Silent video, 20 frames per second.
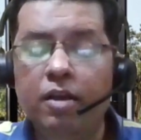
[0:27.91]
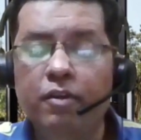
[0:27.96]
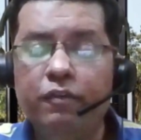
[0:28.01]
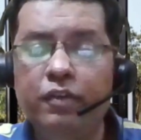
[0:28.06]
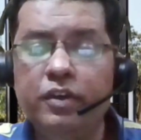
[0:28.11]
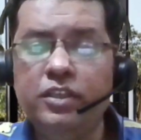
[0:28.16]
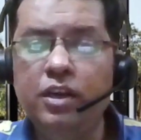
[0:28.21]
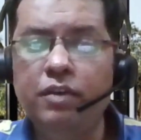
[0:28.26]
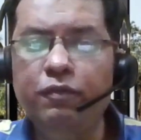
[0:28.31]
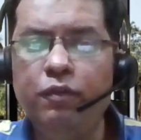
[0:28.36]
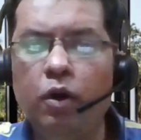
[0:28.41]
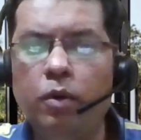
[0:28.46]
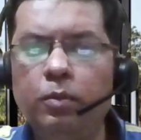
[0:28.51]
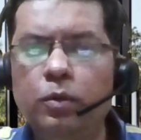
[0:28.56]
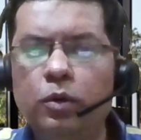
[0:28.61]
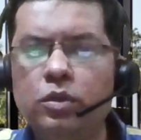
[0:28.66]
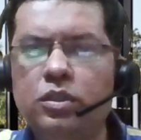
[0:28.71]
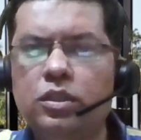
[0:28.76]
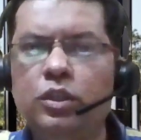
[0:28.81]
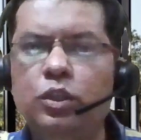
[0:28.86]
First and
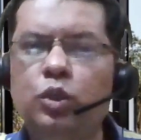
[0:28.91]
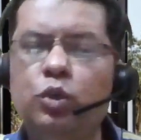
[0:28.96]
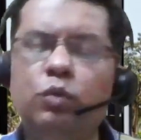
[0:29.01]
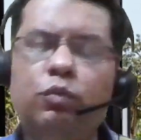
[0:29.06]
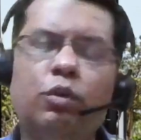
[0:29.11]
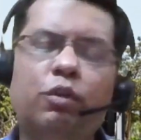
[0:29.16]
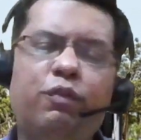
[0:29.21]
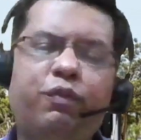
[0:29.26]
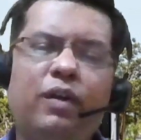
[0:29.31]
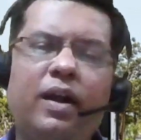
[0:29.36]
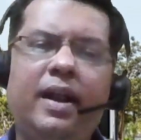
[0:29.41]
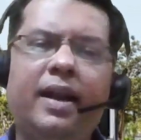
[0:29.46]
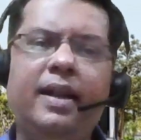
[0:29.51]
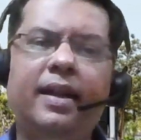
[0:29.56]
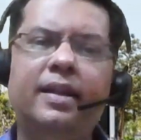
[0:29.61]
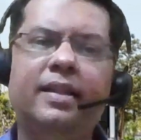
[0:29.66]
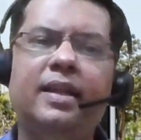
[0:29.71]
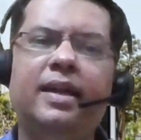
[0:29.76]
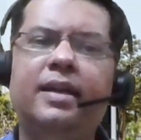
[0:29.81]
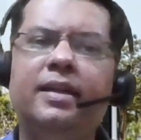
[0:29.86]
foremost, you would
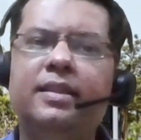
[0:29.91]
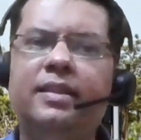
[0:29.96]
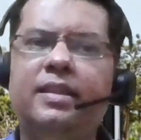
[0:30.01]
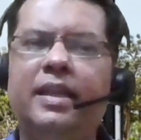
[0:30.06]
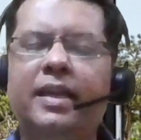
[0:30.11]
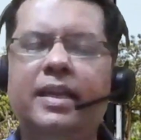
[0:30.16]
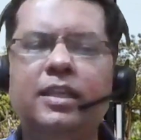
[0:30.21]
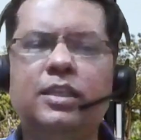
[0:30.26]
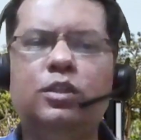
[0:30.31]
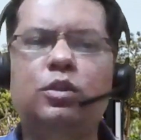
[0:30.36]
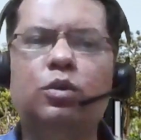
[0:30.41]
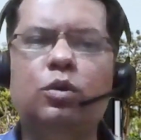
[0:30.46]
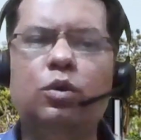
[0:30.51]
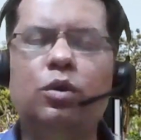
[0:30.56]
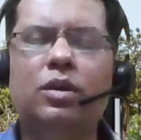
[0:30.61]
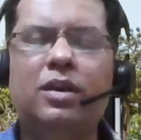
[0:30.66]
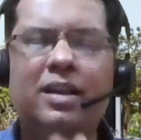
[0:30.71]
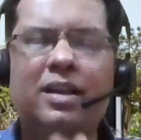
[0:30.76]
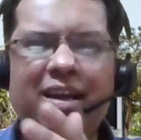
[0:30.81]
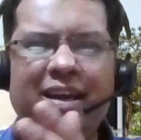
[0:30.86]
find that there is
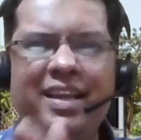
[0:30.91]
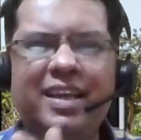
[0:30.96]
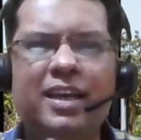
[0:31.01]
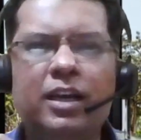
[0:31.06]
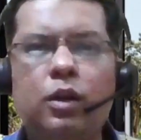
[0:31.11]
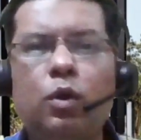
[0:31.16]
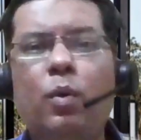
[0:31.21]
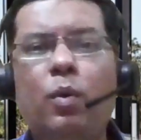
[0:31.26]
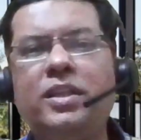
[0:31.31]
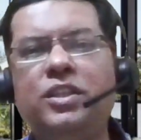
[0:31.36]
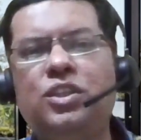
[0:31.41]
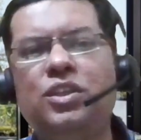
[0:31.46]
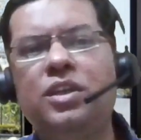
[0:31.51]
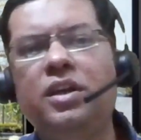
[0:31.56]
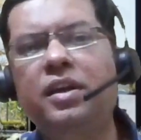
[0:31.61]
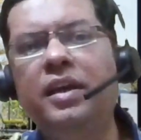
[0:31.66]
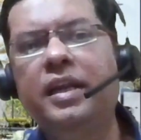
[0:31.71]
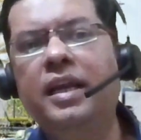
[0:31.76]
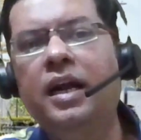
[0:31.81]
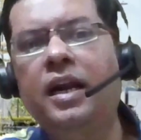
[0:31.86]
no clear
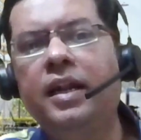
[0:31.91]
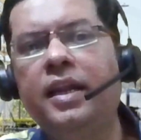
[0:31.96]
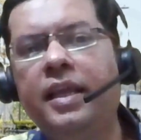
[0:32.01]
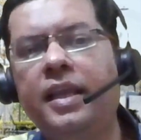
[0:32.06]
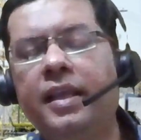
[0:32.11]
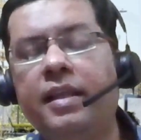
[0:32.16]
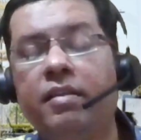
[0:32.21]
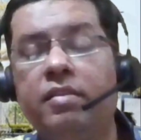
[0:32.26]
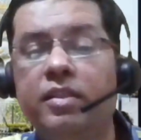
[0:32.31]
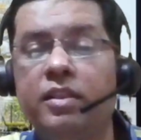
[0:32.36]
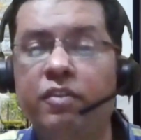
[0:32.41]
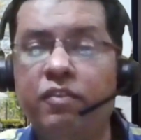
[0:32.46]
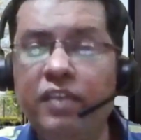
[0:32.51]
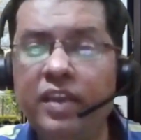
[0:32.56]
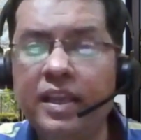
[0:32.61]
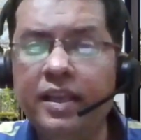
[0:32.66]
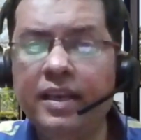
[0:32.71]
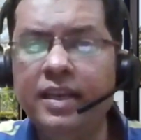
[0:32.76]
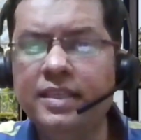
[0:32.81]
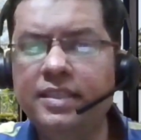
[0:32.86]
question regarding the
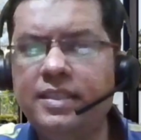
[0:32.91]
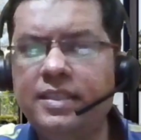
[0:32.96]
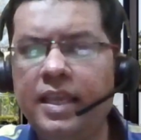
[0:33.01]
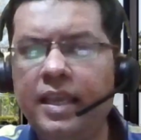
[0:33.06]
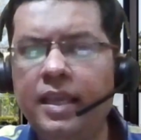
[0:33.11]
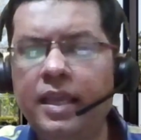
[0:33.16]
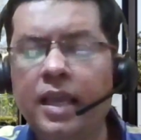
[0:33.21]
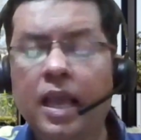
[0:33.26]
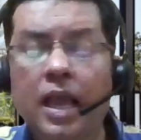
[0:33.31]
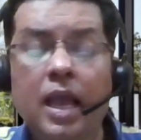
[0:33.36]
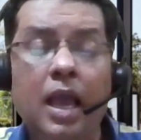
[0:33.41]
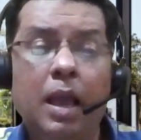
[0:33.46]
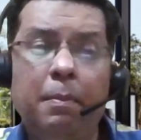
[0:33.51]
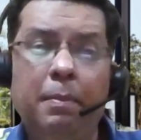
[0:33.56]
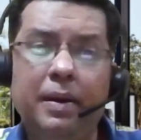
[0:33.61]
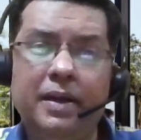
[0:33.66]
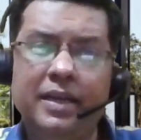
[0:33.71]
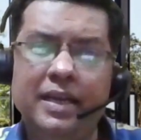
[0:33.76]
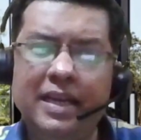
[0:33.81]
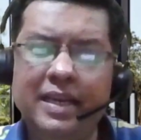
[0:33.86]
weakness thing,
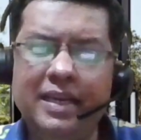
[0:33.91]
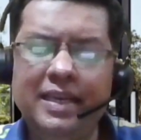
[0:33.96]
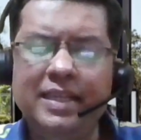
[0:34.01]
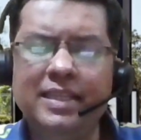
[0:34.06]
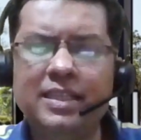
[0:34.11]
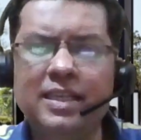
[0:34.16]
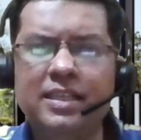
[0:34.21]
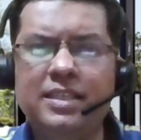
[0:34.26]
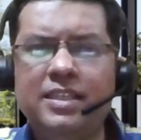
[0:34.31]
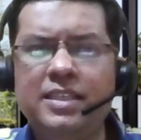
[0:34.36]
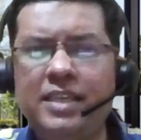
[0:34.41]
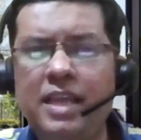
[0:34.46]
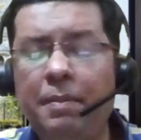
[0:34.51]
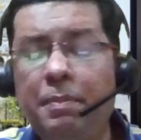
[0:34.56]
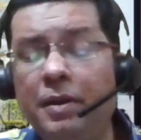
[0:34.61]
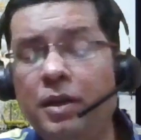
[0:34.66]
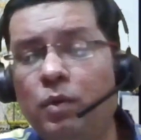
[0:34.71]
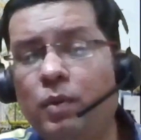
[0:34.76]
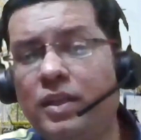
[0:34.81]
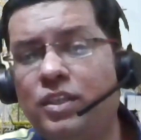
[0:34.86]
but it is a
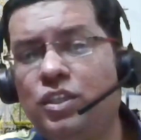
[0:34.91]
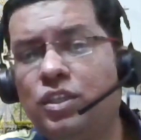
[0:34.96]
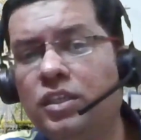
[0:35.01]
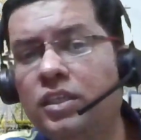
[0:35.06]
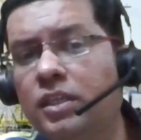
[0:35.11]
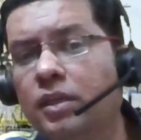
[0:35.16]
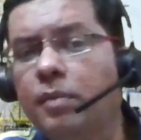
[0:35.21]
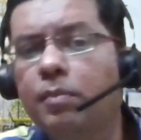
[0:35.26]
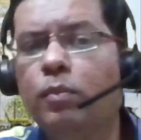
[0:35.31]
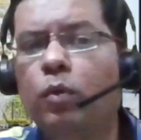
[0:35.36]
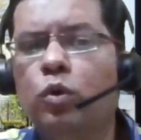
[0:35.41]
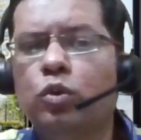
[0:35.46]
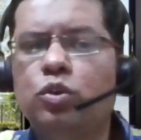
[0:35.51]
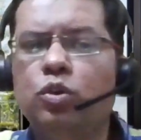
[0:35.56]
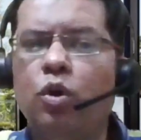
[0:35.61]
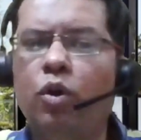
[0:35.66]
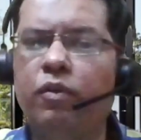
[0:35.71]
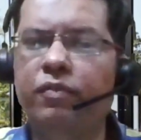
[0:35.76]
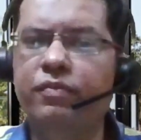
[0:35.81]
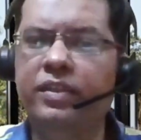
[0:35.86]
staple question in most
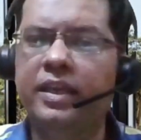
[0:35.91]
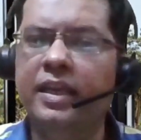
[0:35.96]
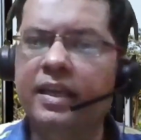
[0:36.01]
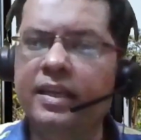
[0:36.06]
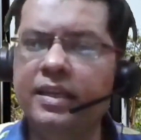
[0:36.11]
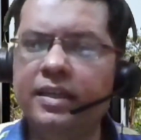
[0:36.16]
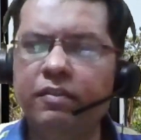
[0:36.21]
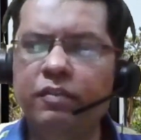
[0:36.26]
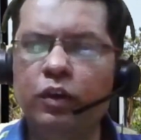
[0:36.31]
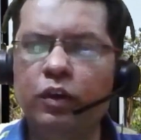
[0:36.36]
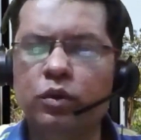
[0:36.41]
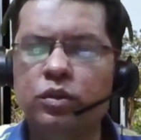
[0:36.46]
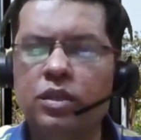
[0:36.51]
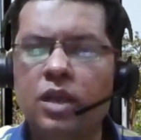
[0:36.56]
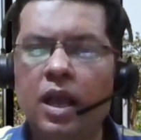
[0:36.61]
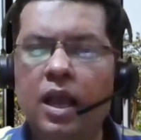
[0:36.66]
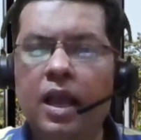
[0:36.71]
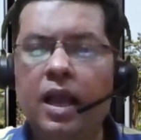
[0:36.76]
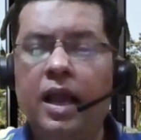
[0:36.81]
of the interviews.